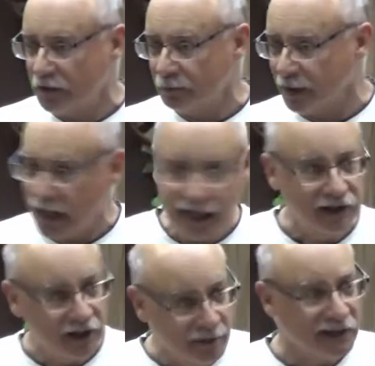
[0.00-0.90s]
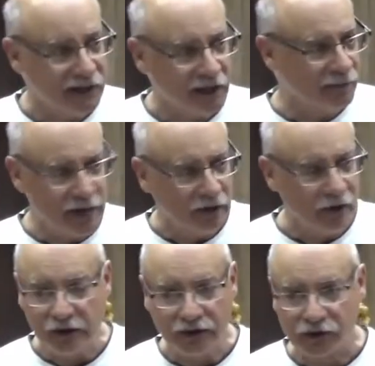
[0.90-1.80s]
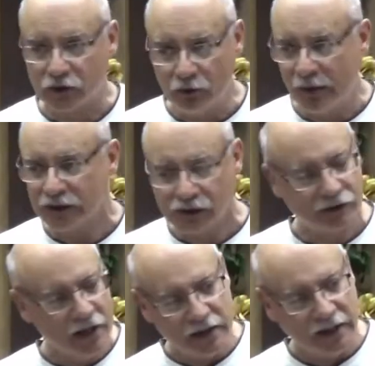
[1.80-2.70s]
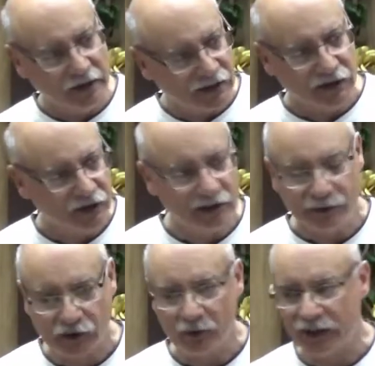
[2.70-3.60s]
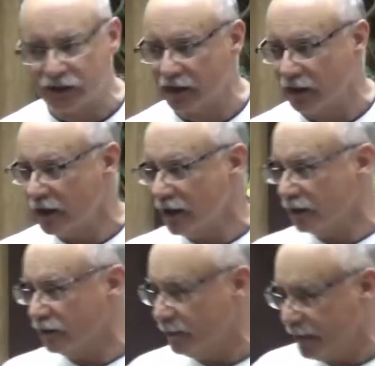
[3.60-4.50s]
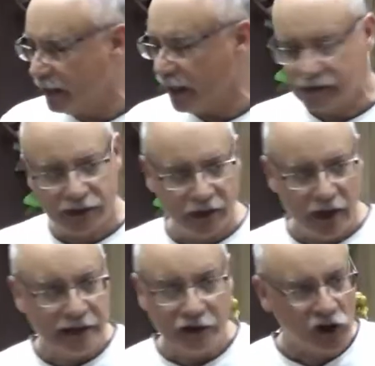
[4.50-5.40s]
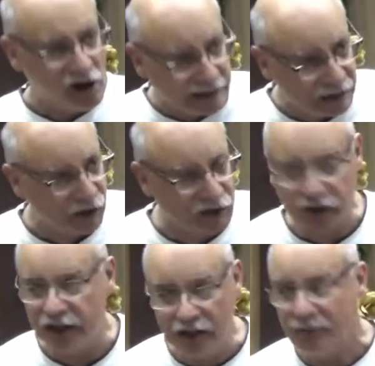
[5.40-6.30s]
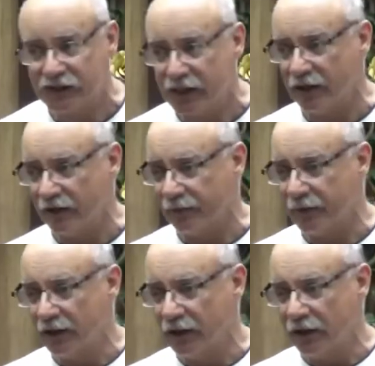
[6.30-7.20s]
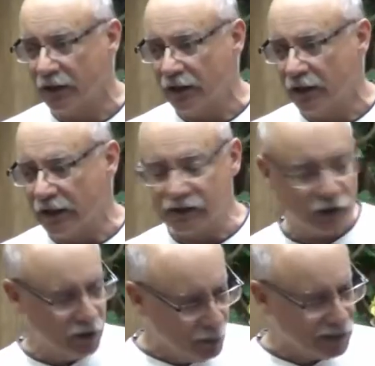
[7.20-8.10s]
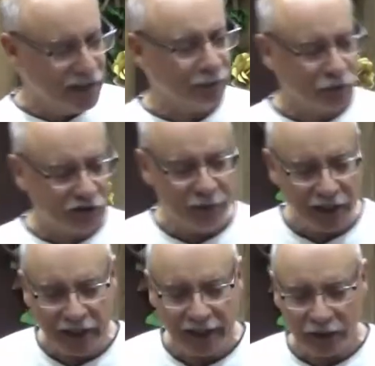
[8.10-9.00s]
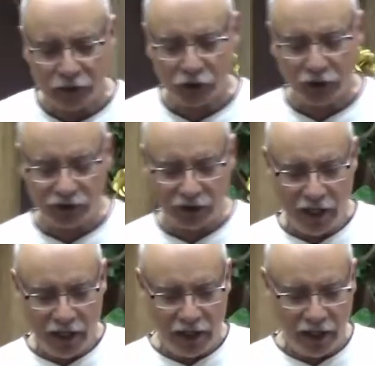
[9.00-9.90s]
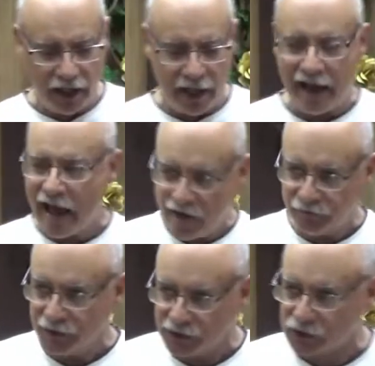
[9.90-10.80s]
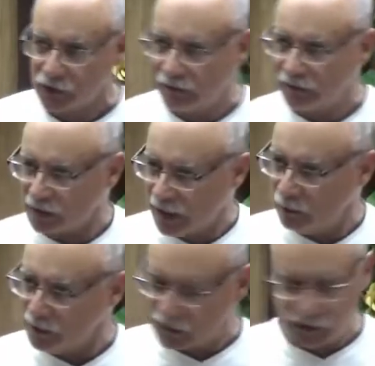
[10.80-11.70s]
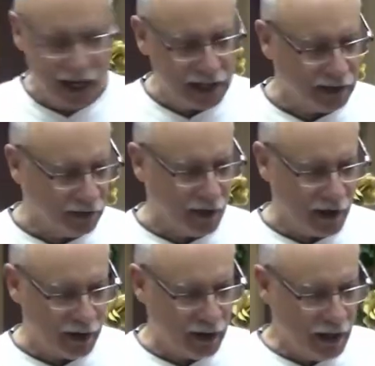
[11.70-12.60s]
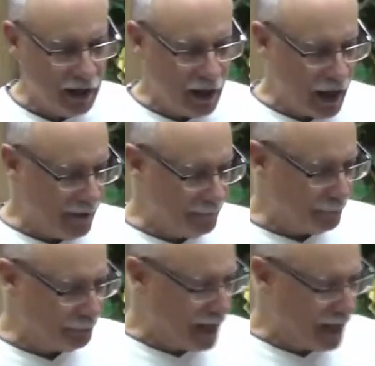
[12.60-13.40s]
began to imitate him. They learned so much. They listened to him so much. They began to unconsciously imitate him. And so he was speaking at our church, and after the service, I was standing there, and